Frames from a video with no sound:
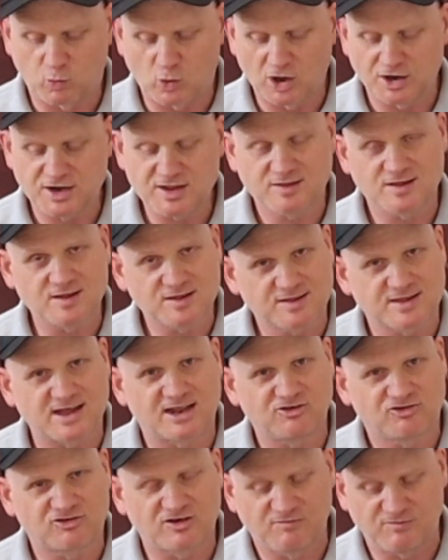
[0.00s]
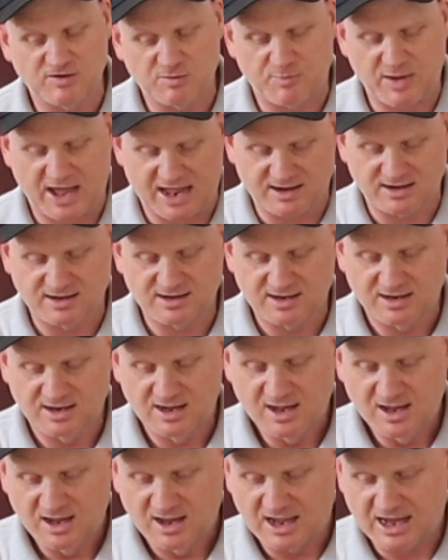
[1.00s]
One is the centre of your bend,
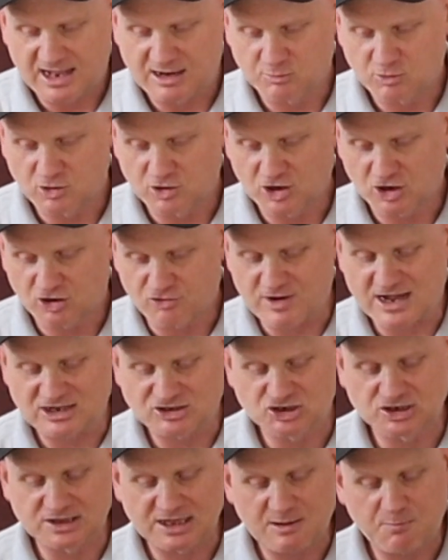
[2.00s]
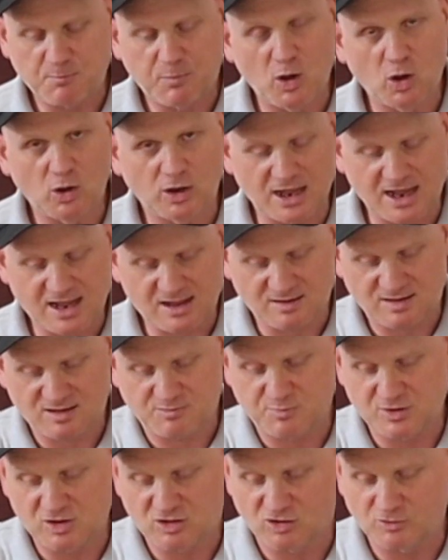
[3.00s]
and I'm going to gradually pull
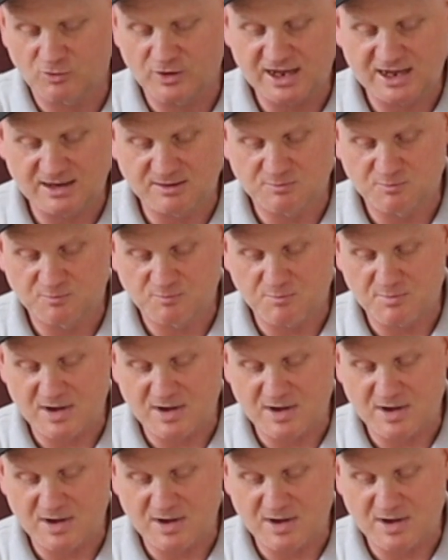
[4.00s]
it between